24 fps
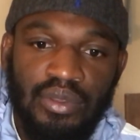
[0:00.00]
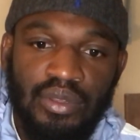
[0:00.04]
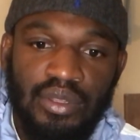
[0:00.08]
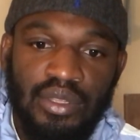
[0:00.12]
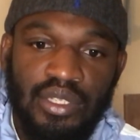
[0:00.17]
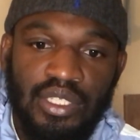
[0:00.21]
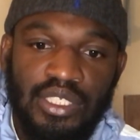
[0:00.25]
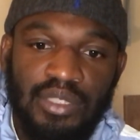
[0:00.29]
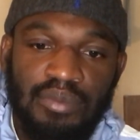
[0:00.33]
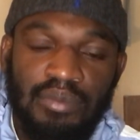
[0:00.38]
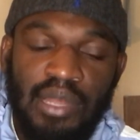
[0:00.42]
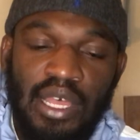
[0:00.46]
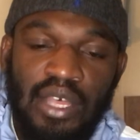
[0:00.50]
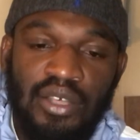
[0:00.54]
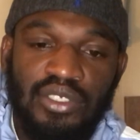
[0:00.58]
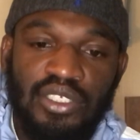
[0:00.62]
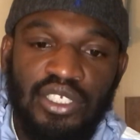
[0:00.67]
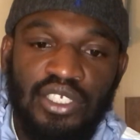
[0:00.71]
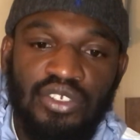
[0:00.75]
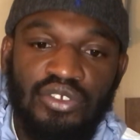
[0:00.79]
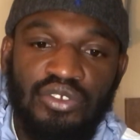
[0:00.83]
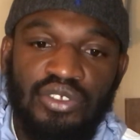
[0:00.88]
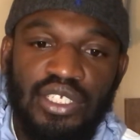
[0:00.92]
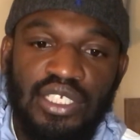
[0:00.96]
The smiles
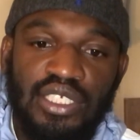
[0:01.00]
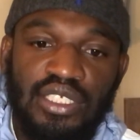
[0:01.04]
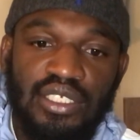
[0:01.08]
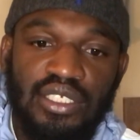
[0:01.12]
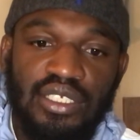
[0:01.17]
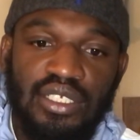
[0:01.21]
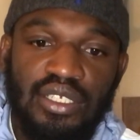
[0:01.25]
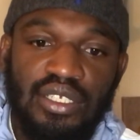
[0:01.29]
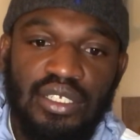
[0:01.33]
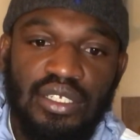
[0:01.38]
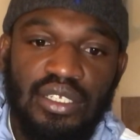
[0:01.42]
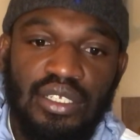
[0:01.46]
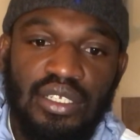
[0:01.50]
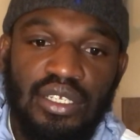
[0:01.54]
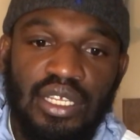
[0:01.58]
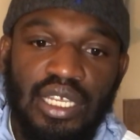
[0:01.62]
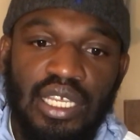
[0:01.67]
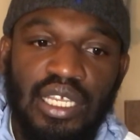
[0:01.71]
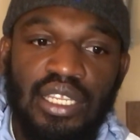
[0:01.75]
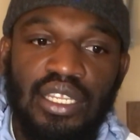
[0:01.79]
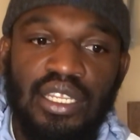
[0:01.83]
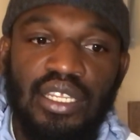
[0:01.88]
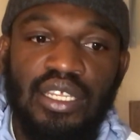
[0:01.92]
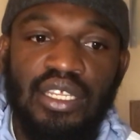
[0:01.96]
increase,
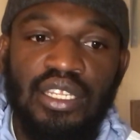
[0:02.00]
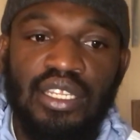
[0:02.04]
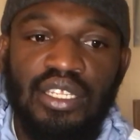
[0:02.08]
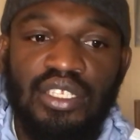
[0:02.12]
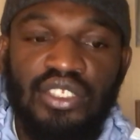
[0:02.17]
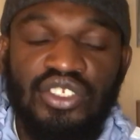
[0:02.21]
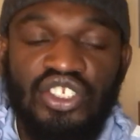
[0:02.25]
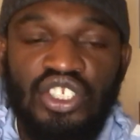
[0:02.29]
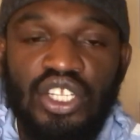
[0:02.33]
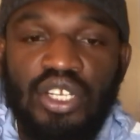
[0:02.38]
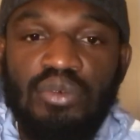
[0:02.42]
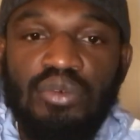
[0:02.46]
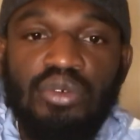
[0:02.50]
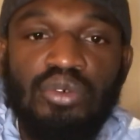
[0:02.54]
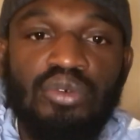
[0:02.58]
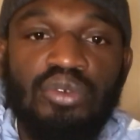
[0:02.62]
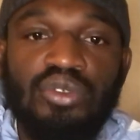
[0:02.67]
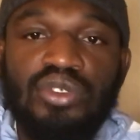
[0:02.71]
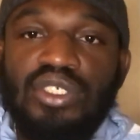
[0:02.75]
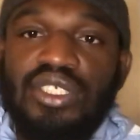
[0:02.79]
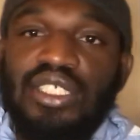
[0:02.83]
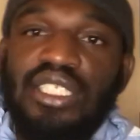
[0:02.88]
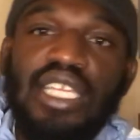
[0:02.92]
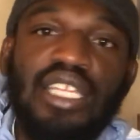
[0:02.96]
and the general
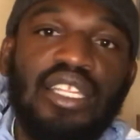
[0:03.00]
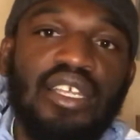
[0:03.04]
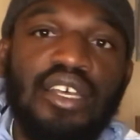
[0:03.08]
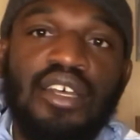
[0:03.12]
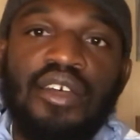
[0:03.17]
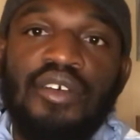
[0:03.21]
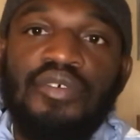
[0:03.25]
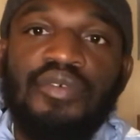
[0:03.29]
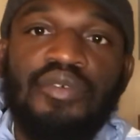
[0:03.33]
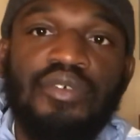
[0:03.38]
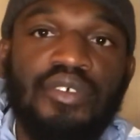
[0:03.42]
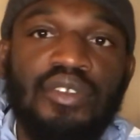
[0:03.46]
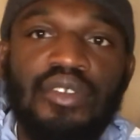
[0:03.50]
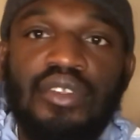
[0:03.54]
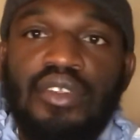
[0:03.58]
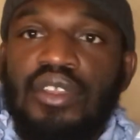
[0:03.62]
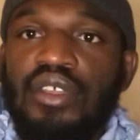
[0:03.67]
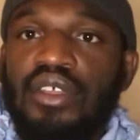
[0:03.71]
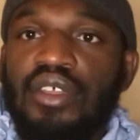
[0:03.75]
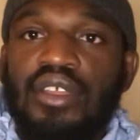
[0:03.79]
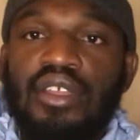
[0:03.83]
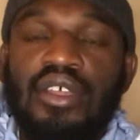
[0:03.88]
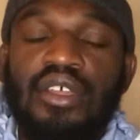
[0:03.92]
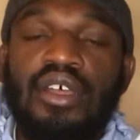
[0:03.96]
state of
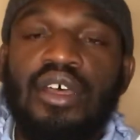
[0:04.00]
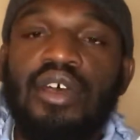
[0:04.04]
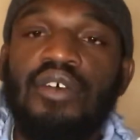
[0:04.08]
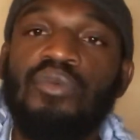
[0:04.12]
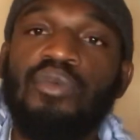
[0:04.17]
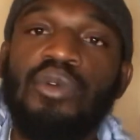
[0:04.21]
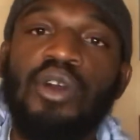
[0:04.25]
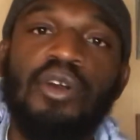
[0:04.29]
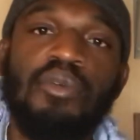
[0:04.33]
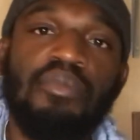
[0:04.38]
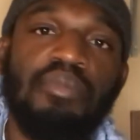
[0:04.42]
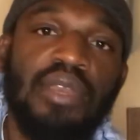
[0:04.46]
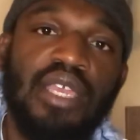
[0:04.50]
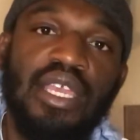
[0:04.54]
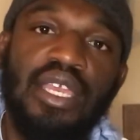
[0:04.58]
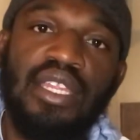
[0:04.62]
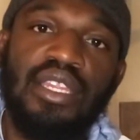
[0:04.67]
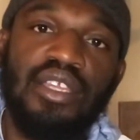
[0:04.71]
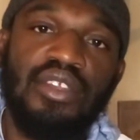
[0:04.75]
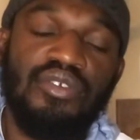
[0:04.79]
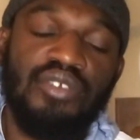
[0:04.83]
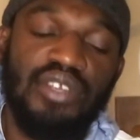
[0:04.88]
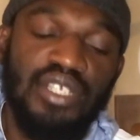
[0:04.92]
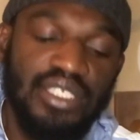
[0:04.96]
well-being
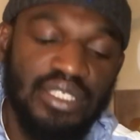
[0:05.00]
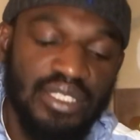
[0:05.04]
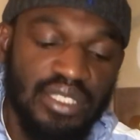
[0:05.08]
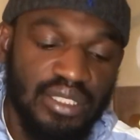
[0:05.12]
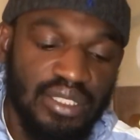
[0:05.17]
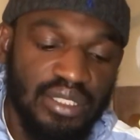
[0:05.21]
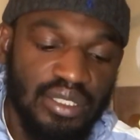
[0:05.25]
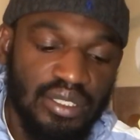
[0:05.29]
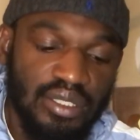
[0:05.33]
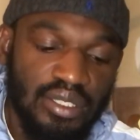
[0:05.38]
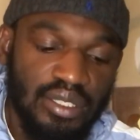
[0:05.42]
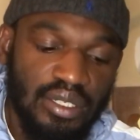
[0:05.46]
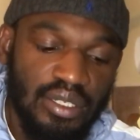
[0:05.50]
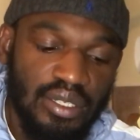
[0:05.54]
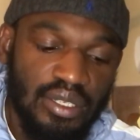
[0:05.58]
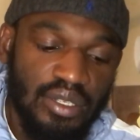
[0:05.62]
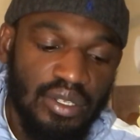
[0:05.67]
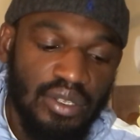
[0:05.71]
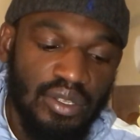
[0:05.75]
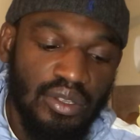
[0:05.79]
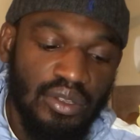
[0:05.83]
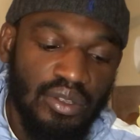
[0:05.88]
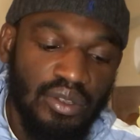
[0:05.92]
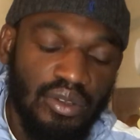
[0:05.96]
increases
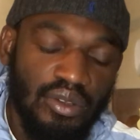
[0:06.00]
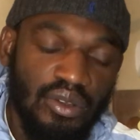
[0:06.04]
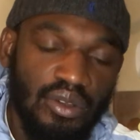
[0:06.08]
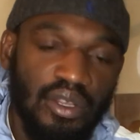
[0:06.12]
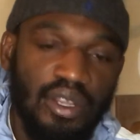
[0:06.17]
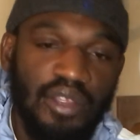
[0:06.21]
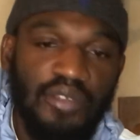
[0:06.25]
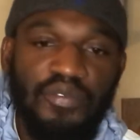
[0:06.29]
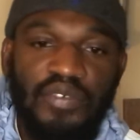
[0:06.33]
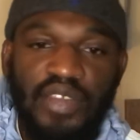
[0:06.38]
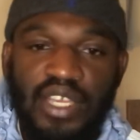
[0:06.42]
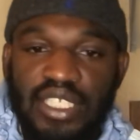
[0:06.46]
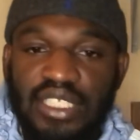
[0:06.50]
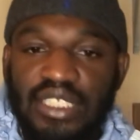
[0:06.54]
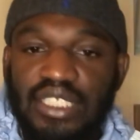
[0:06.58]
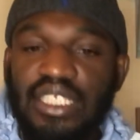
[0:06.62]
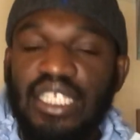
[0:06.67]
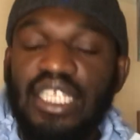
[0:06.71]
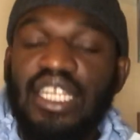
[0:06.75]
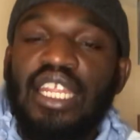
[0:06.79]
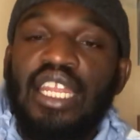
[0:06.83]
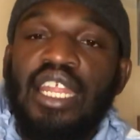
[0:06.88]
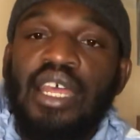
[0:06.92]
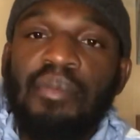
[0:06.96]
on their faces
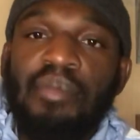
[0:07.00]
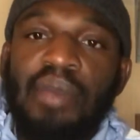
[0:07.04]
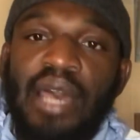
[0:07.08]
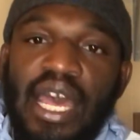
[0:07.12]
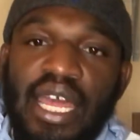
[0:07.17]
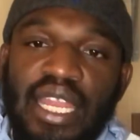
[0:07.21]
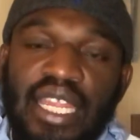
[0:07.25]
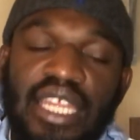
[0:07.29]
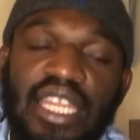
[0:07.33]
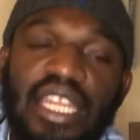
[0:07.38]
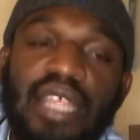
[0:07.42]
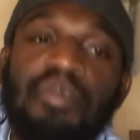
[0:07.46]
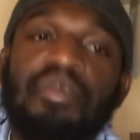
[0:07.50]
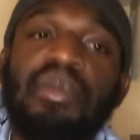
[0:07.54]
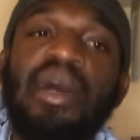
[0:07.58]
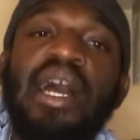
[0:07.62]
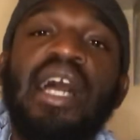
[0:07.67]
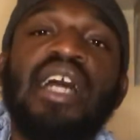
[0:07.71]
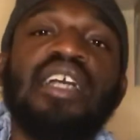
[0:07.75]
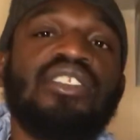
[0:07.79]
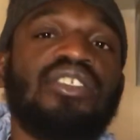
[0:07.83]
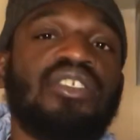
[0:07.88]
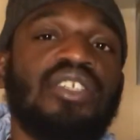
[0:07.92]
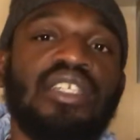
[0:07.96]
and in their body and their
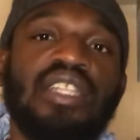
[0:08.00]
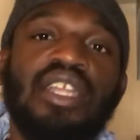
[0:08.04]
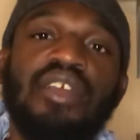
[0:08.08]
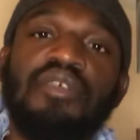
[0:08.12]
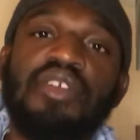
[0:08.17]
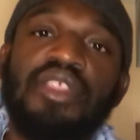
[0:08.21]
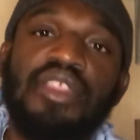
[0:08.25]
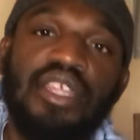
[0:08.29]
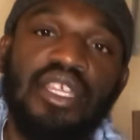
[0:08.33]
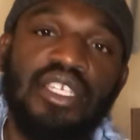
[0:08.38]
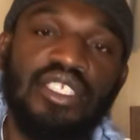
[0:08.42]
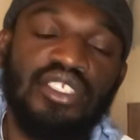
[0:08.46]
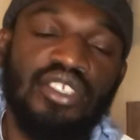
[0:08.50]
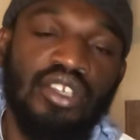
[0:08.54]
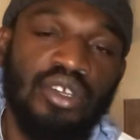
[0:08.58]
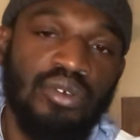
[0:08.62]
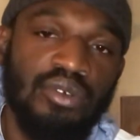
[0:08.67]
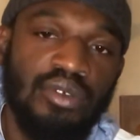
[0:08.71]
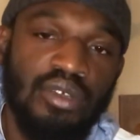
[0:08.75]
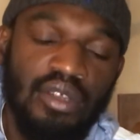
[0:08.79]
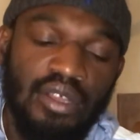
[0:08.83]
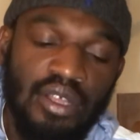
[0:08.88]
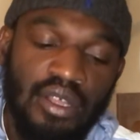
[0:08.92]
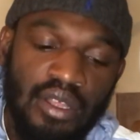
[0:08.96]
posture and everything. So
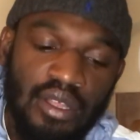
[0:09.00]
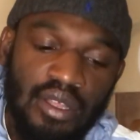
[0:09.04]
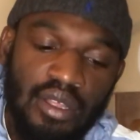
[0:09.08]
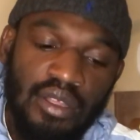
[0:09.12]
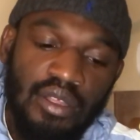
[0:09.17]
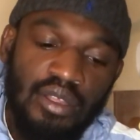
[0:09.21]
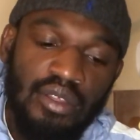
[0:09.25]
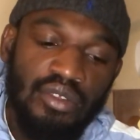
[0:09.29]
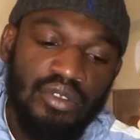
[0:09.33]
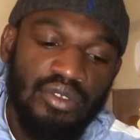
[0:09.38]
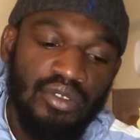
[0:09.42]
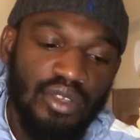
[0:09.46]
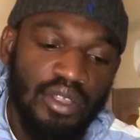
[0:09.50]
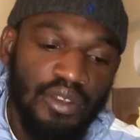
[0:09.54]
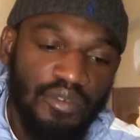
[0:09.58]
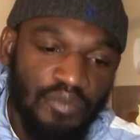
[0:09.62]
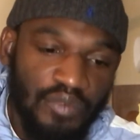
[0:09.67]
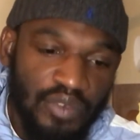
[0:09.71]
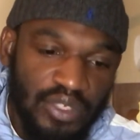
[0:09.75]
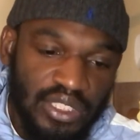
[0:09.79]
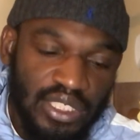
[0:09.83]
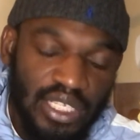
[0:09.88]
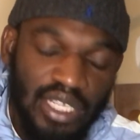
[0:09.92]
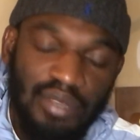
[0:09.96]
you get a free
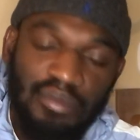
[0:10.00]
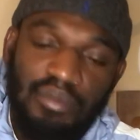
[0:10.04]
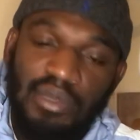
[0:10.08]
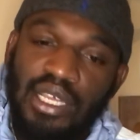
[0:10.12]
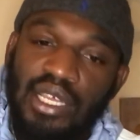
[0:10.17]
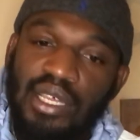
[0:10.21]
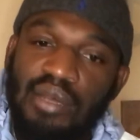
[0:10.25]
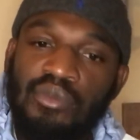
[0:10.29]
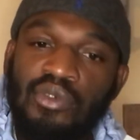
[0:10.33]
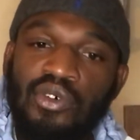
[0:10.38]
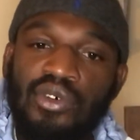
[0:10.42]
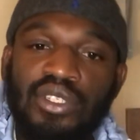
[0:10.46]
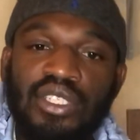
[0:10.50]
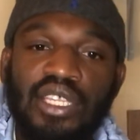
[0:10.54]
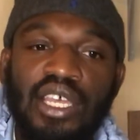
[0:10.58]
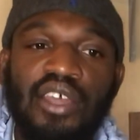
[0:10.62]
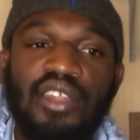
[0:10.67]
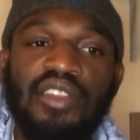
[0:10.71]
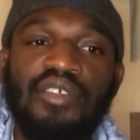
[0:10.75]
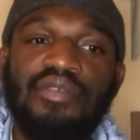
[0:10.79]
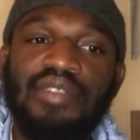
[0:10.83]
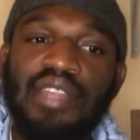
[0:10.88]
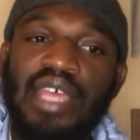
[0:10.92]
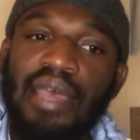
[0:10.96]
second, man. Come on down.
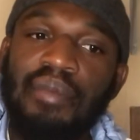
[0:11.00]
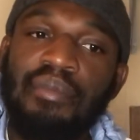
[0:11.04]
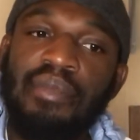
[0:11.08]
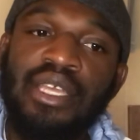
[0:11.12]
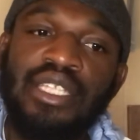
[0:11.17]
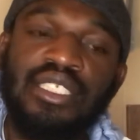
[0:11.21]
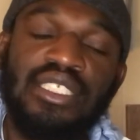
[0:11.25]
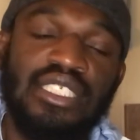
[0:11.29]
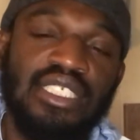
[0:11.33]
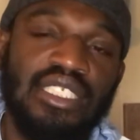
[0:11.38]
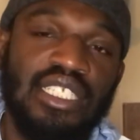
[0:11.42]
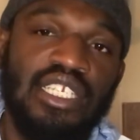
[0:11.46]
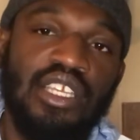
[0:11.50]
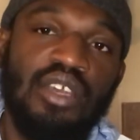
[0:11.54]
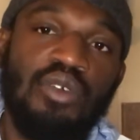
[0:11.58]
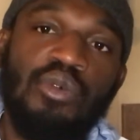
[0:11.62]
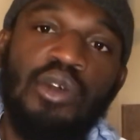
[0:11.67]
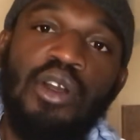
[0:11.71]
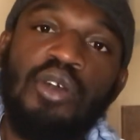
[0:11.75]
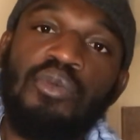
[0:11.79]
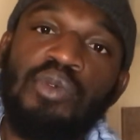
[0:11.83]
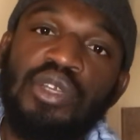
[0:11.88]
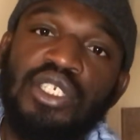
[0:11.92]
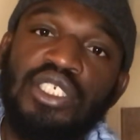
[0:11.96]
If not, man, just send your
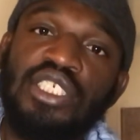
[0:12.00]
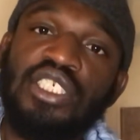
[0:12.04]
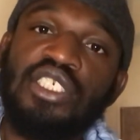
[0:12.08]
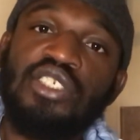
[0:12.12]
well wishes.